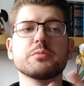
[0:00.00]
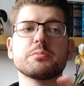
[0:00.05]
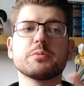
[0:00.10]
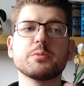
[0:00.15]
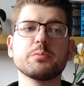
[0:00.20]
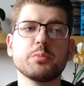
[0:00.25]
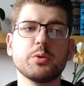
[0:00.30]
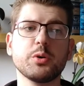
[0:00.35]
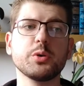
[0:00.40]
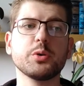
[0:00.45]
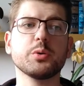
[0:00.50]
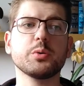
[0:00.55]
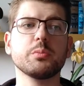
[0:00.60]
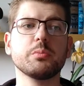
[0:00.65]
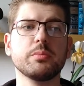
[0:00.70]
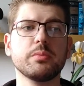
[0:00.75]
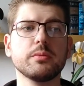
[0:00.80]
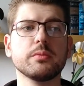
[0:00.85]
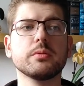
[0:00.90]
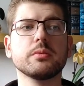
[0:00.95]
it's been
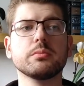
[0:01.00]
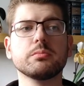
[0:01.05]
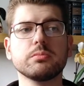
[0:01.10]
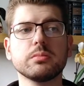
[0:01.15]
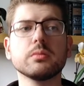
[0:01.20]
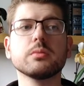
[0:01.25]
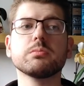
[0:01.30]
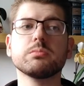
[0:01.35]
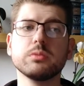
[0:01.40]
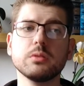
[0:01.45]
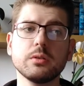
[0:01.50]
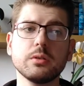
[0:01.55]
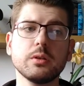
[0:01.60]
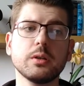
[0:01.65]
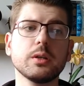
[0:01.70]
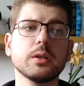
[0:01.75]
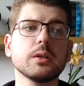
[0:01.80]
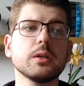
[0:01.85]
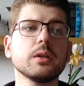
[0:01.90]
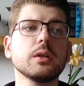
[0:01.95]
boiled, blah blah
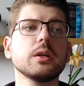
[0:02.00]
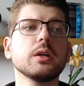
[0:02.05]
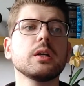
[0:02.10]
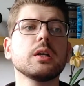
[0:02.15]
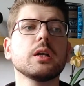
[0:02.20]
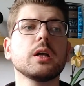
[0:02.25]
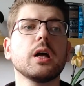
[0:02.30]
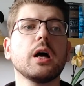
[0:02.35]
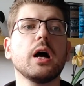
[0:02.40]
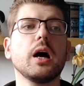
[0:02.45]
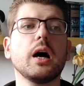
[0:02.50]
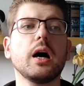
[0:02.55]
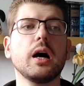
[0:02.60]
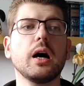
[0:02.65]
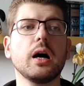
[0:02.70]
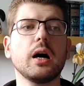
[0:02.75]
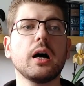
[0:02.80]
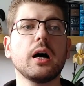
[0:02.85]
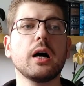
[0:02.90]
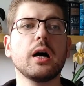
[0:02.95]
blah.
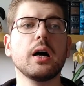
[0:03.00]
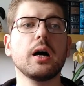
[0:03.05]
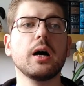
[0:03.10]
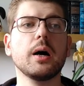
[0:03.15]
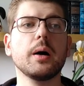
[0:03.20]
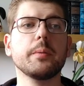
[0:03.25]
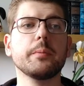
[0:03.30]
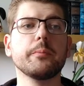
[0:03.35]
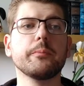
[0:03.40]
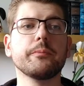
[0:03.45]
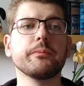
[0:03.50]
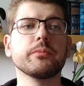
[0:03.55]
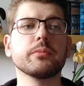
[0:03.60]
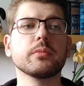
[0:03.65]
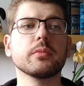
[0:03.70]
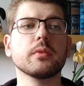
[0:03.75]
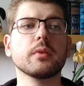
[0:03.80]
Um,